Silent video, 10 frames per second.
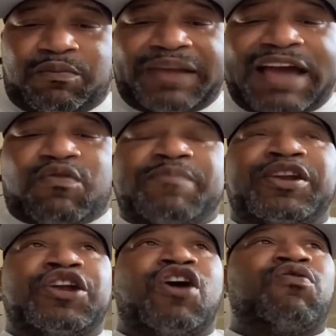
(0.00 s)
black
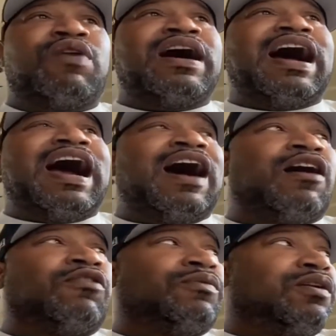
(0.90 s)
women know
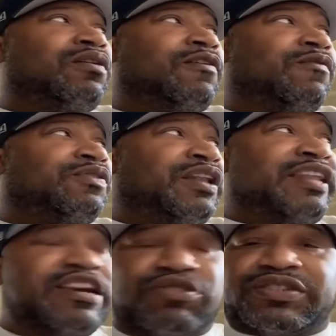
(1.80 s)
how the
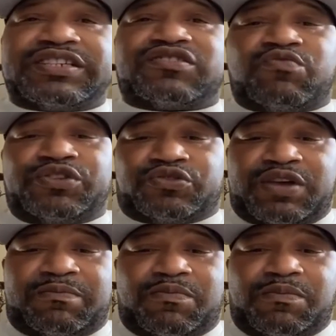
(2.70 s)
legal system will
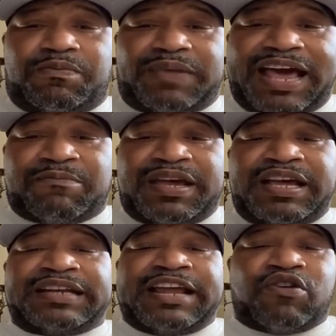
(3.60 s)
treat black
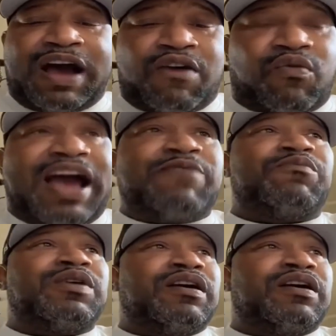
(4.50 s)
men. They know how white